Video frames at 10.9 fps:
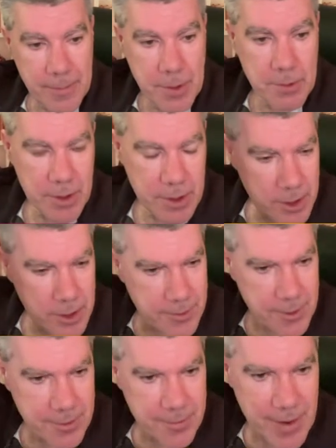Will
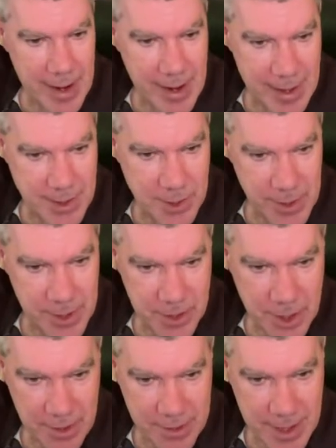Clover Finance reach
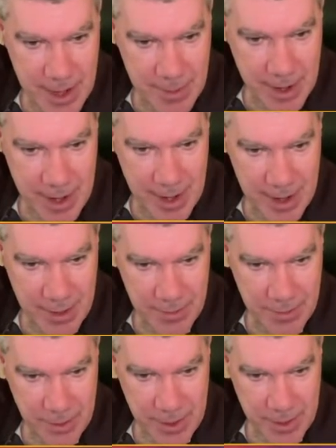all-time high of
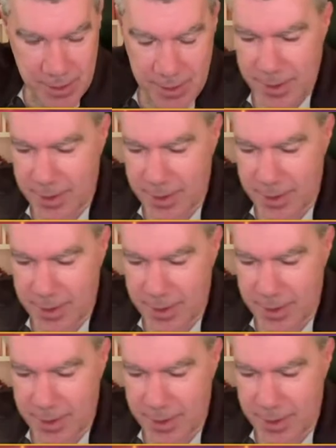$42?